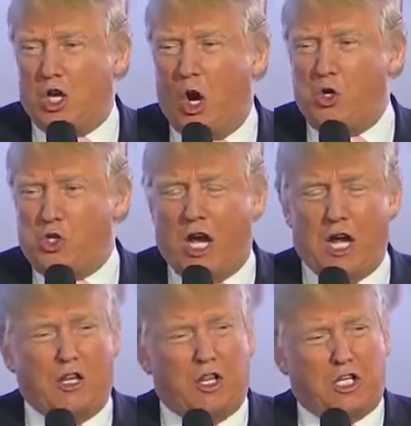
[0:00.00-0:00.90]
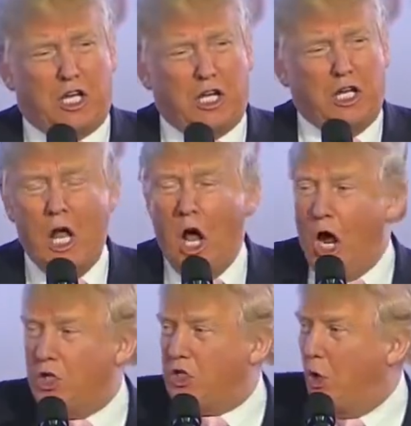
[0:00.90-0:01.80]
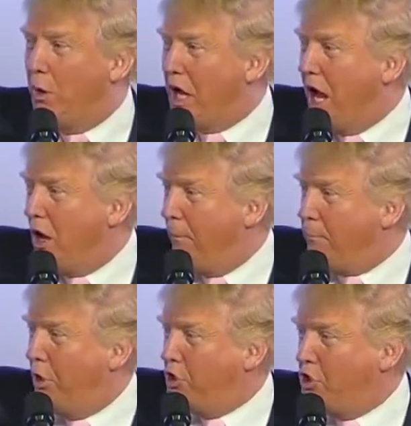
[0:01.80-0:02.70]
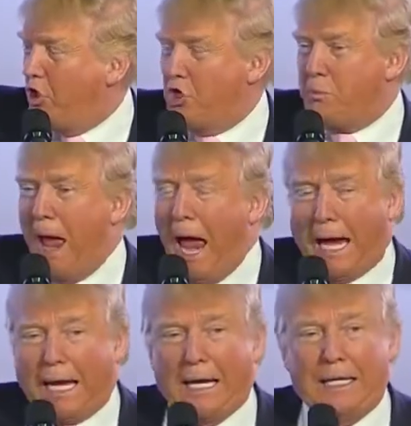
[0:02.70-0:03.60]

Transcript: negotiating the deal until we got our prisoners back.